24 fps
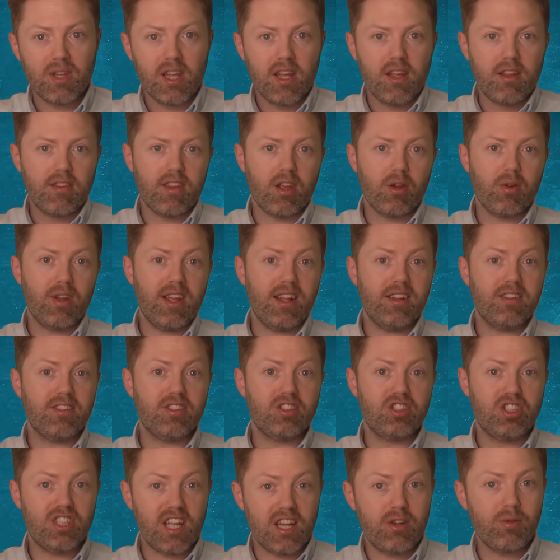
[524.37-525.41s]
So it's
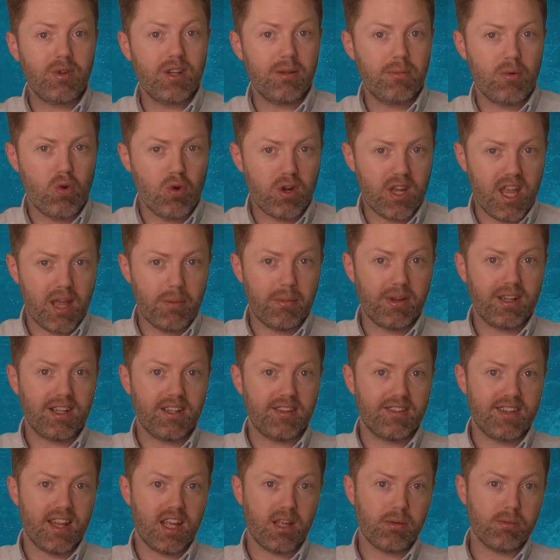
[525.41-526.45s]
generally more chemically
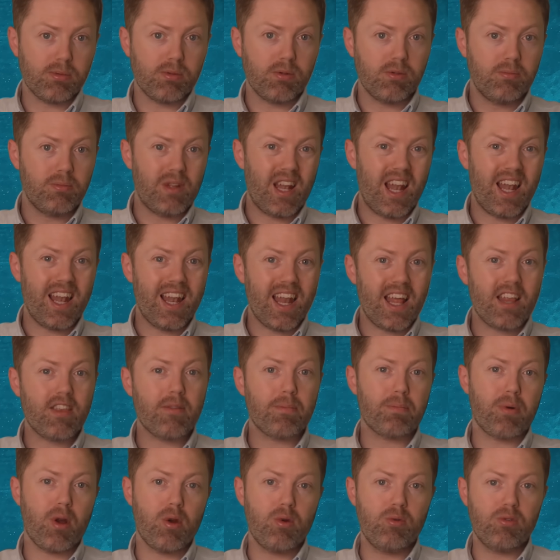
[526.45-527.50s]
stable, less
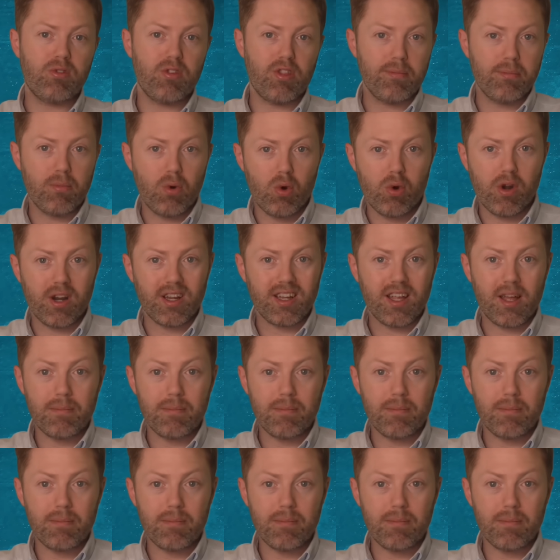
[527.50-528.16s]
prone to the more